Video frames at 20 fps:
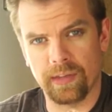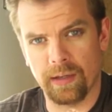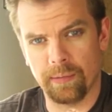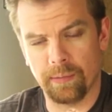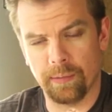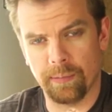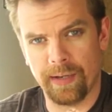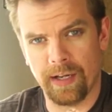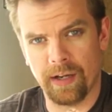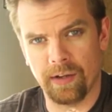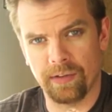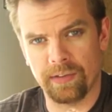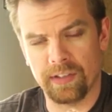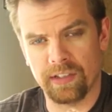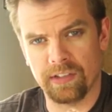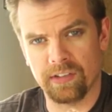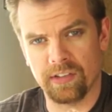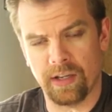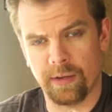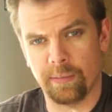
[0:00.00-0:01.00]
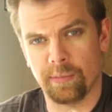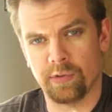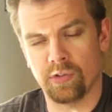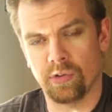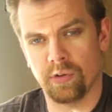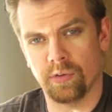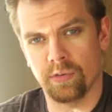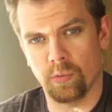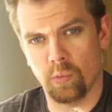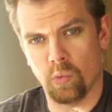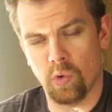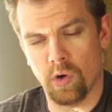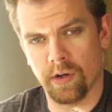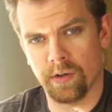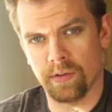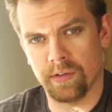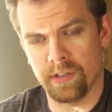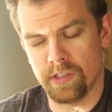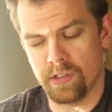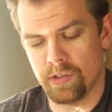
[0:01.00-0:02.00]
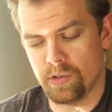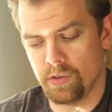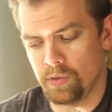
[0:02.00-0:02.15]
them about the temperature of the water that you